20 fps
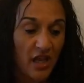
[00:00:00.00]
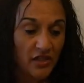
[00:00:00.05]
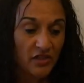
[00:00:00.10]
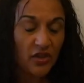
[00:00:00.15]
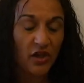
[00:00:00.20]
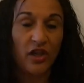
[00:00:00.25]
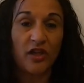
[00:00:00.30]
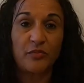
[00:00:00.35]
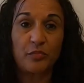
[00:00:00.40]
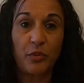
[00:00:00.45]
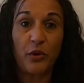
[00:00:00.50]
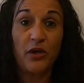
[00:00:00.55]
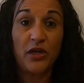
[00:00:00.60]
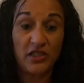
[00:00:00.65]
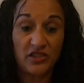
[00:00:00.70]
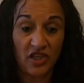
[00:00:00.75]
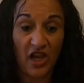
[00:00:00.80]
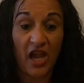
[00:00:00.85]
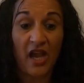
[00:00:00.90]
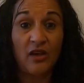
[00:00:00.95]
to put
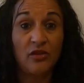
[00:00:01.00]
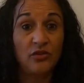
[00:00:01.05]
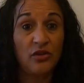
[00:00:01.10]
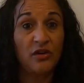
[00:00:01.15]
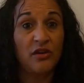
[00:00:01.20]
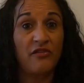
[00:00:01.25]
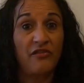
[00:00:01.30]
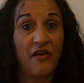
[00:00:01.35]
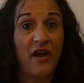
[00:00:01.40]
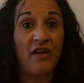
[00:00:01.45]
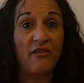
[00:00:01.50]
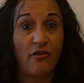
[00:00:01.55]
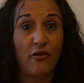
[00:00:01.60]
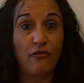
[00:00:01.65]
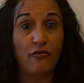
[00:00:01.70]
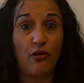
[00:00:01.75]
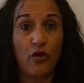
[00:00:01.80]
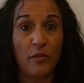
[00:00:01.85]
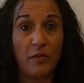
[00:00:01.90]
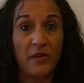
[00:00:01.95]
a child on a
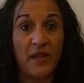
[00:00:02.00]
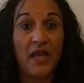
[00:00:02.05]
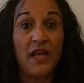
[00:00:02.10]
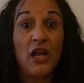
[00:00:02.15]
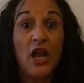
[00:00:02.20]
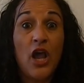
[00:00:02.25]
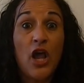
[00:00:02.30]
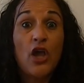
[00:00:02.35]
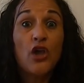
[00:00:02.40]
504 plan,